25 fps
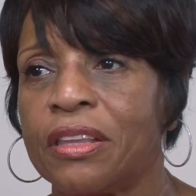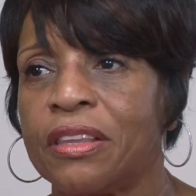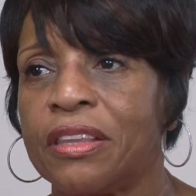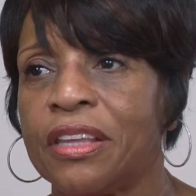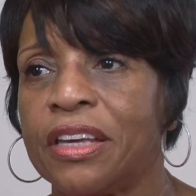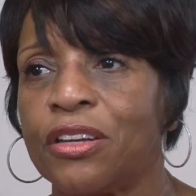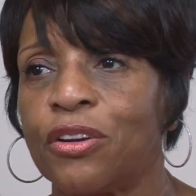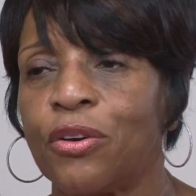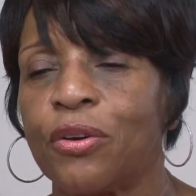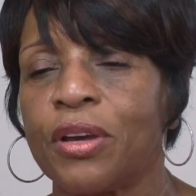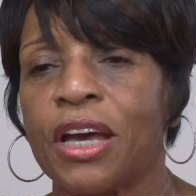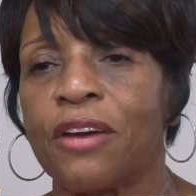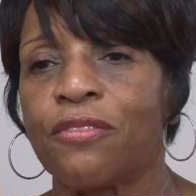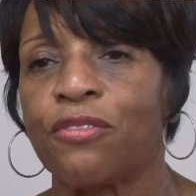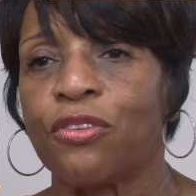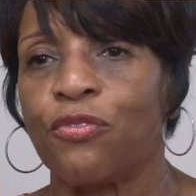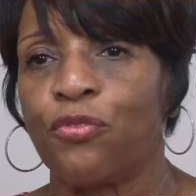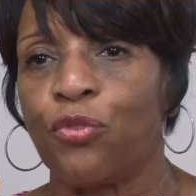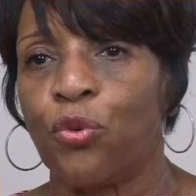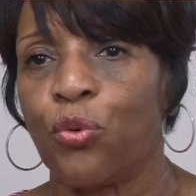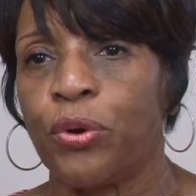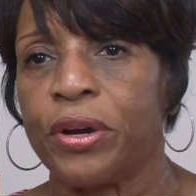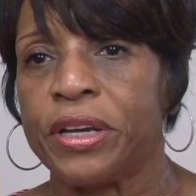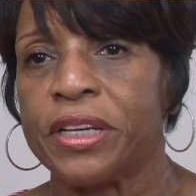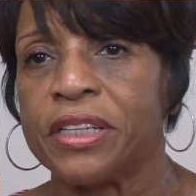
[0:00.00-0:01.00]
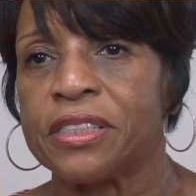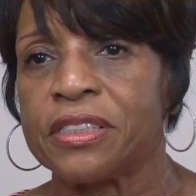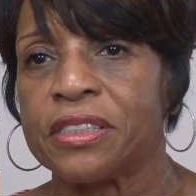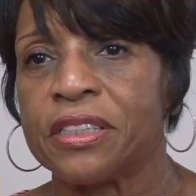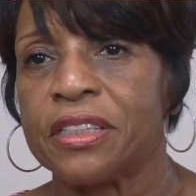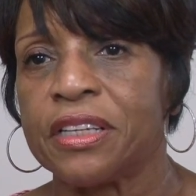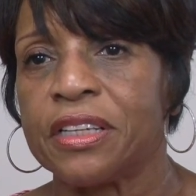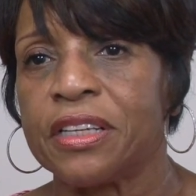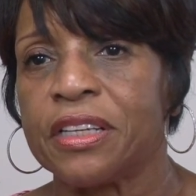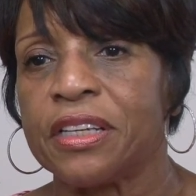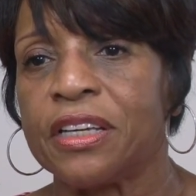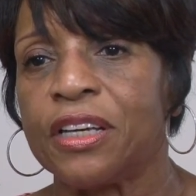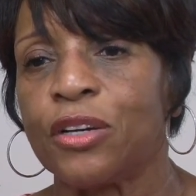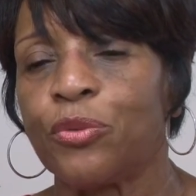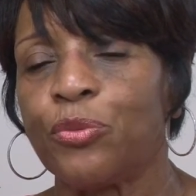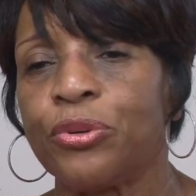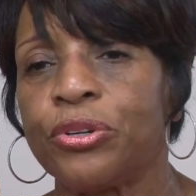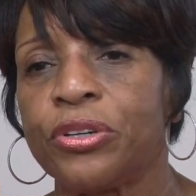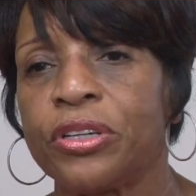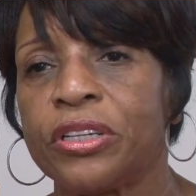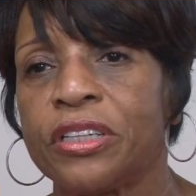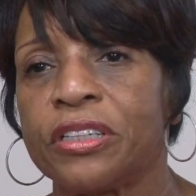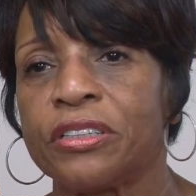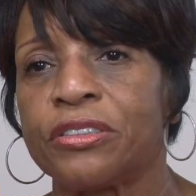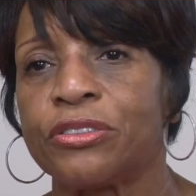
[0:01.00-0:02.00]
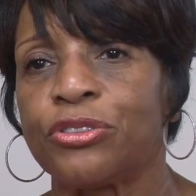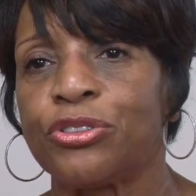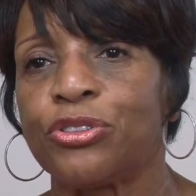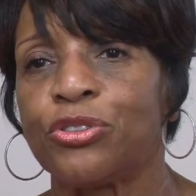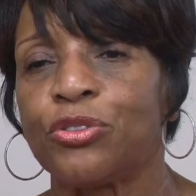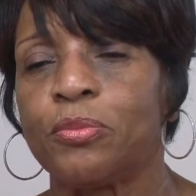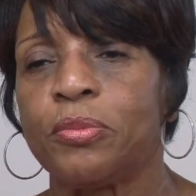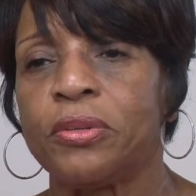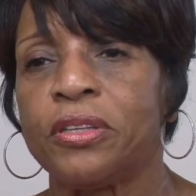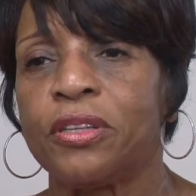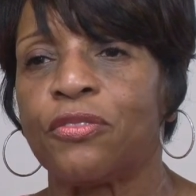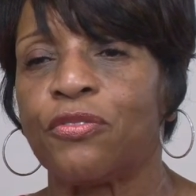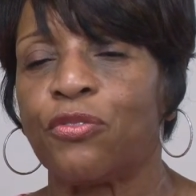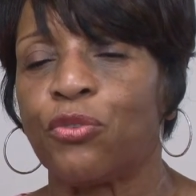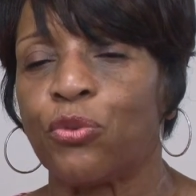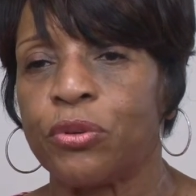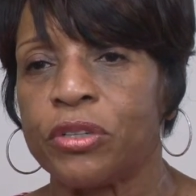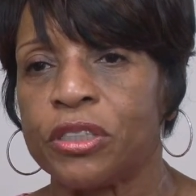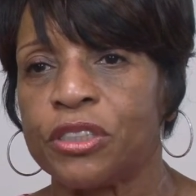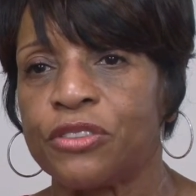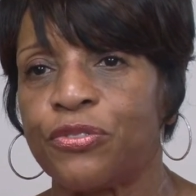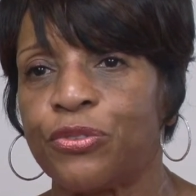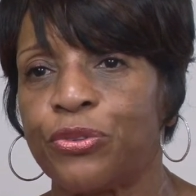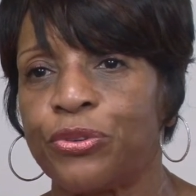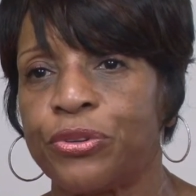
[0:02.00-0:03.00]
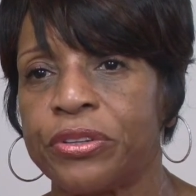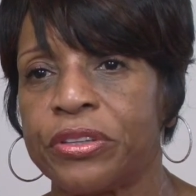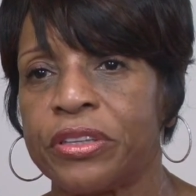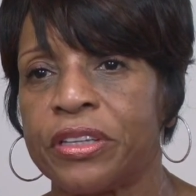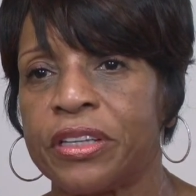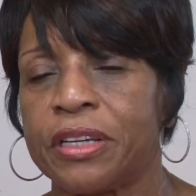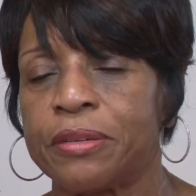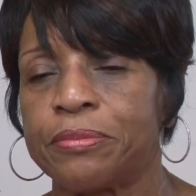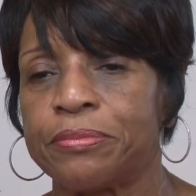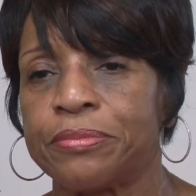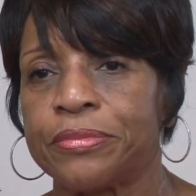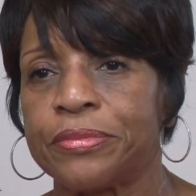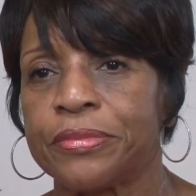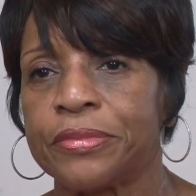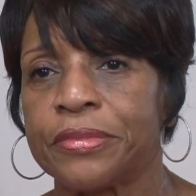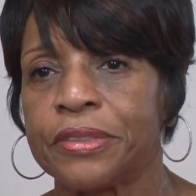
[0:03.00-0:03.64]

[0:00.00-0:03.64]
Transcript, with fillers: They don't have a voice and we're here to be the voice for them.